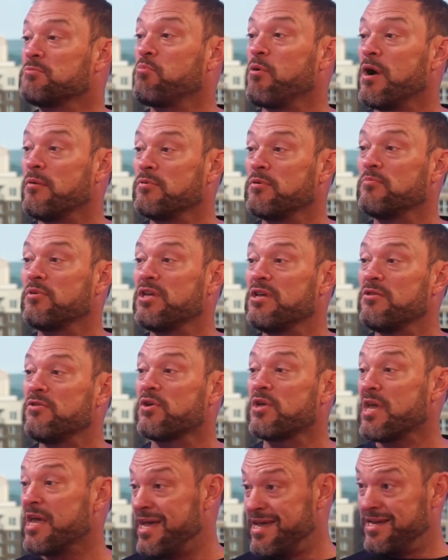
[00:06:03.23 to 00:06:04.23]
probably
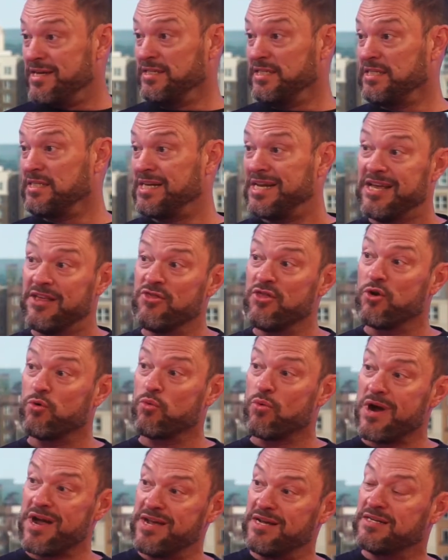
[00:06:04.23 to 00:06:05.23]
the case in the
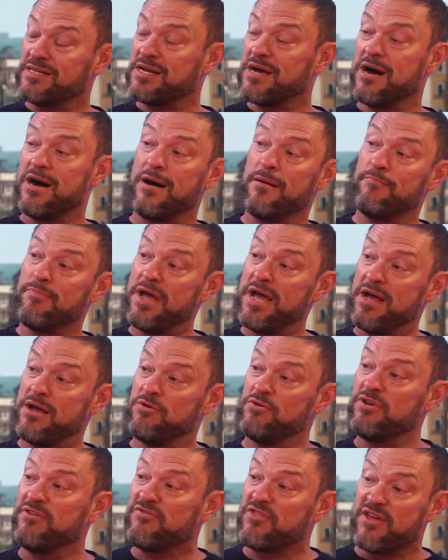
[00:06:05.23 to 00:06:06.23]
right
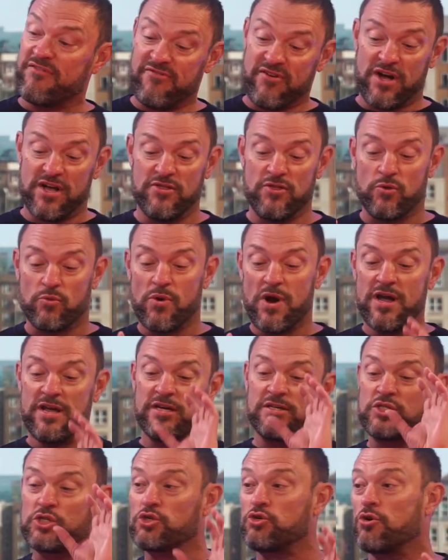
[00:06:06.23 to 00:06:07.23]
compound. If they find the
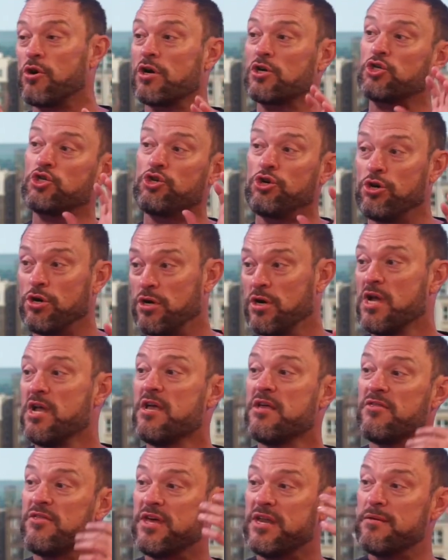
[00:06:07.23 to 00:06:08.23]
right structure,
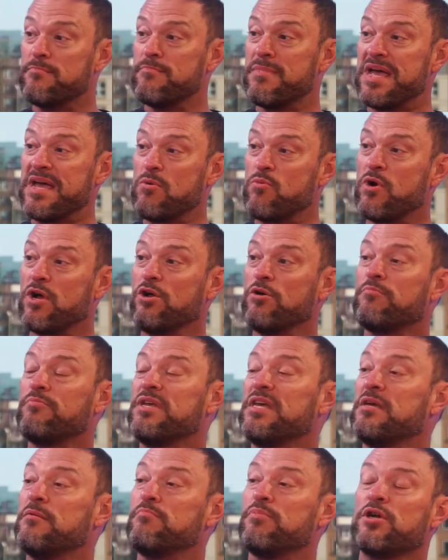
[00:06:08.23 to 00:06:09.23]
that it may well
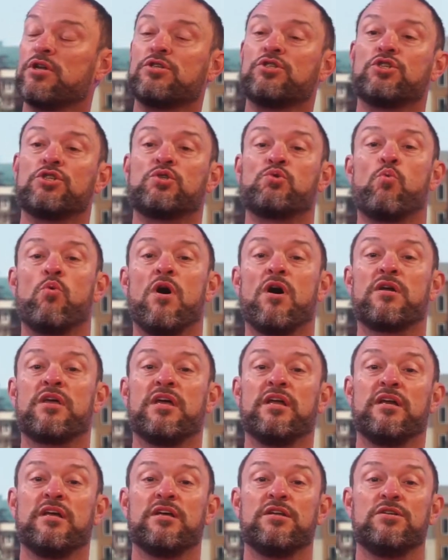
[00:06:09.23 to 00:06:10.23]
be. But just
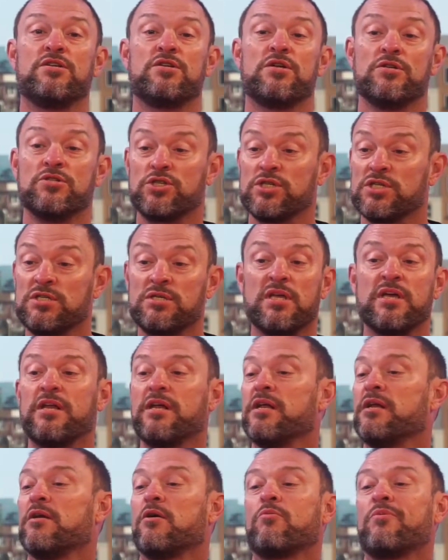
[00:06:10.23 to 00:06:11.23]
walking in, just
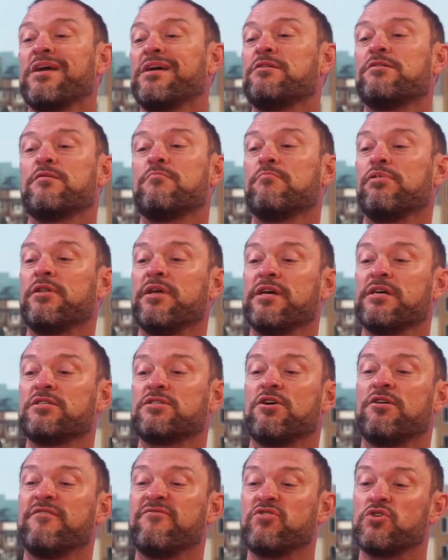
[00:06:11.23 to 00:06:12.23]
getting a random
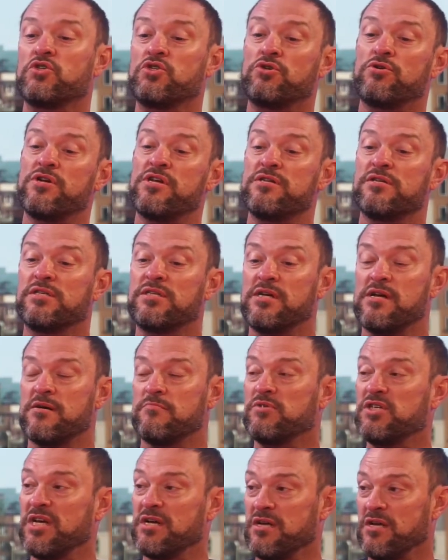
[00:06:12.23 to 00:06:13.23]
plant off the street and say
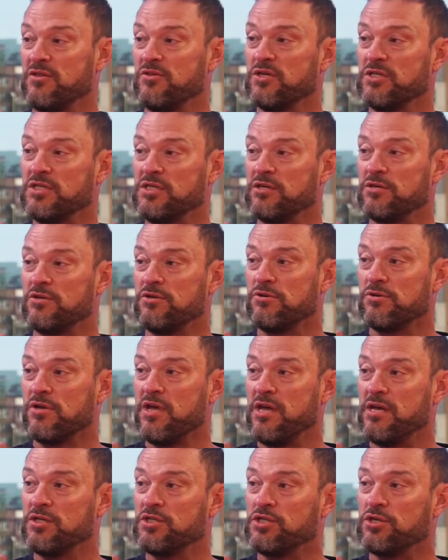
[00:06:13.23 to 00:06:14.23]
I'm taking this to kill
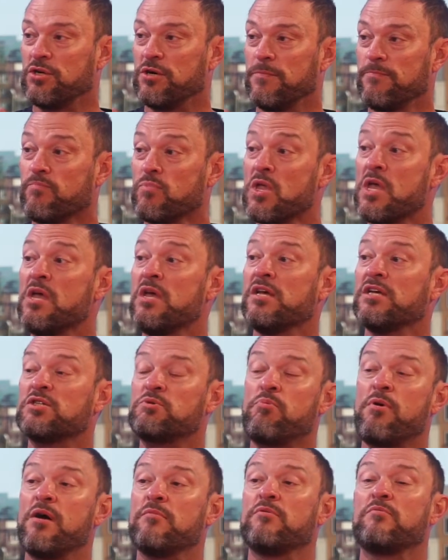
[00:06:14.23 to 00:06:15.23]
cancer is
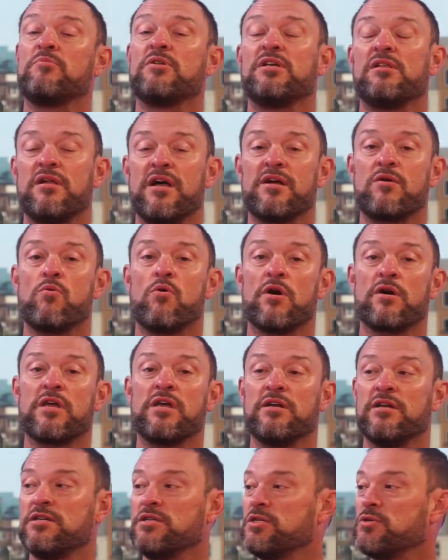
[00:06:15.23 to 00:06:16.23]
probably like
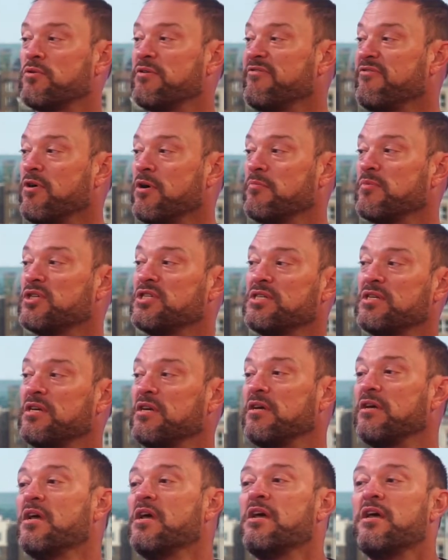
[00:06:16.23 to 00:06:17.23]
walking into a
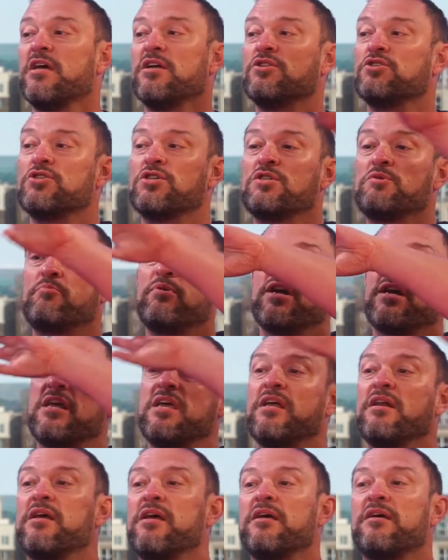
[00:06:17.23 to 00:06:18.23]
pharmacy and just
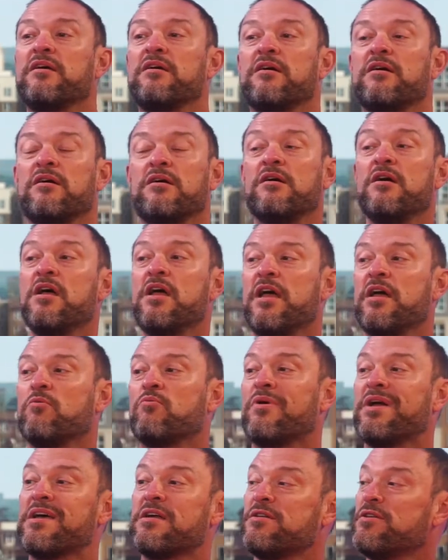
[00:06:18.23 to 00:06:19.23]
picking a
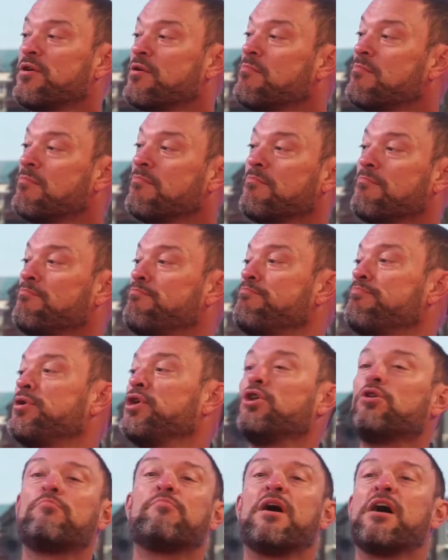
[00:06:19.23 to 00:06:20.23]
random
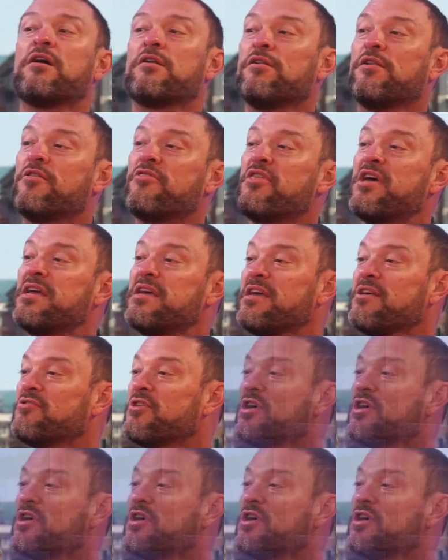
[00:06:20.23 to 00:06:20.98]
pill bottle thinking